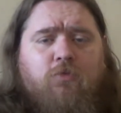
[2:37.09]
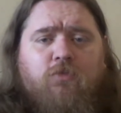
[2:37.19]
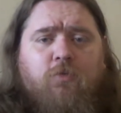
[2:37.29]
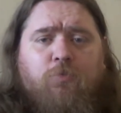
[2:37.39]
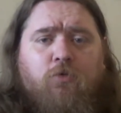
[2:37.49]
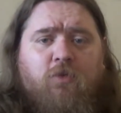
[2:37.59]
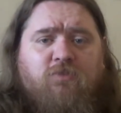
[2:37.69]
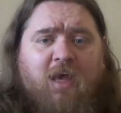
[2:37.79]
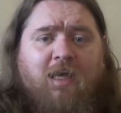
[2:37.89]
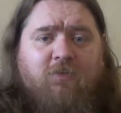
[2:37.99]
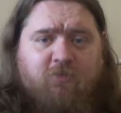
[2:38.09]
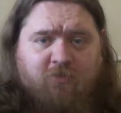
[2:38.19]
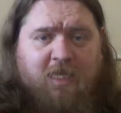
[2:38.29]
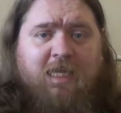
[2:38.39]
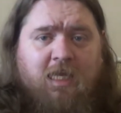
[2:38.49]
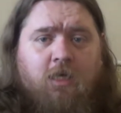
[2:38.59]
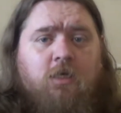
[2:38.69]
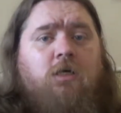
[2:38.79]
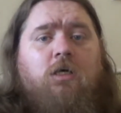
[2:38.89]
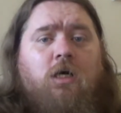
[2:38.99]
to put the text here,
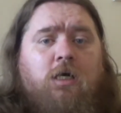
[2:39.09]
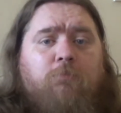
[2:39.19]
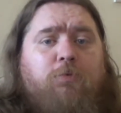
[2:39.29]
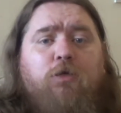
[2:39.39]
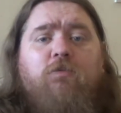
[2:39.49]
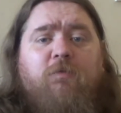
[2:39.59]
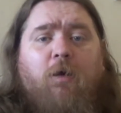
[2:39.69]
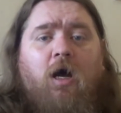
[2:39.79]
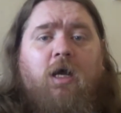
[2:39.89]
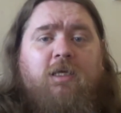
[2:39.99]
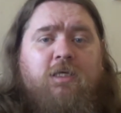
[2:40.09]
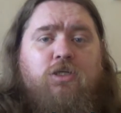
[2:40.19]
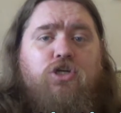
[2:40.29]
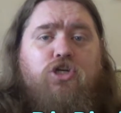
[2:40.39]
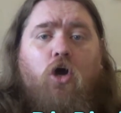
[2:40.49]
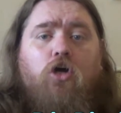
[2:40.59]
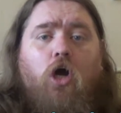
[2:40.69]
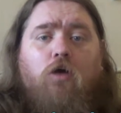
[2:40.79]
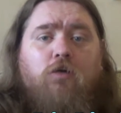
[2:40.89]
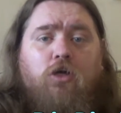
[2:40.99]
PewDiePie in shock
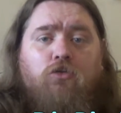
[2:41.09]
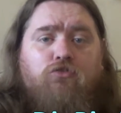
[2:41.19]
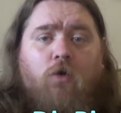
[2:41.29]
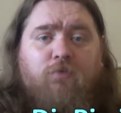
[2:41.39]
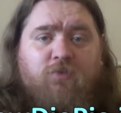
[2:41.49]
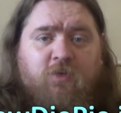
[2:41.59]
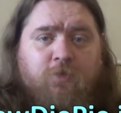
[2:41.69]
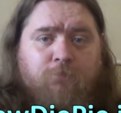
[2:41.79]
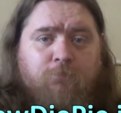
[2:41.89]
horror controversy.